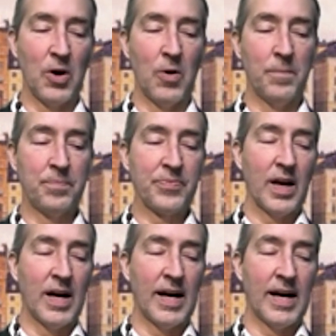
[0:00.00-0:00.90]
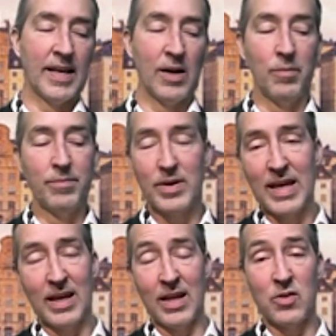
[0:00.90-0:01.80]
You know, in
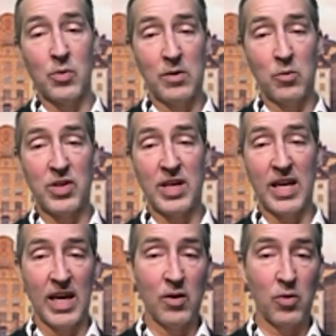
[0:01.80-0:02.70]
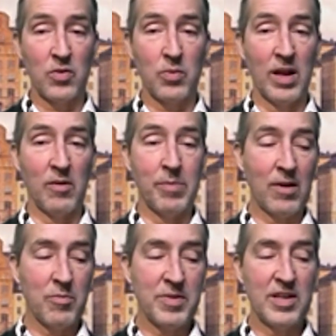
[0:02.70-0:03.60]
Sweden, we're seeing increased rate of
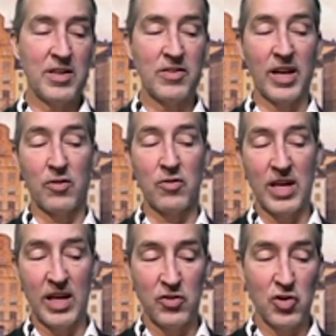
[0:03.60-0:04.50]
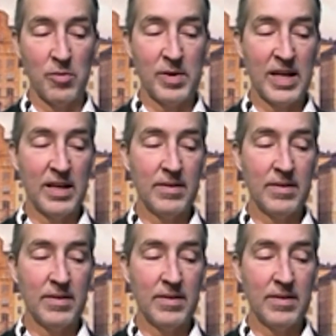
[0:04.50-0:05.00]
bankruptcies like you're seeing in Germany.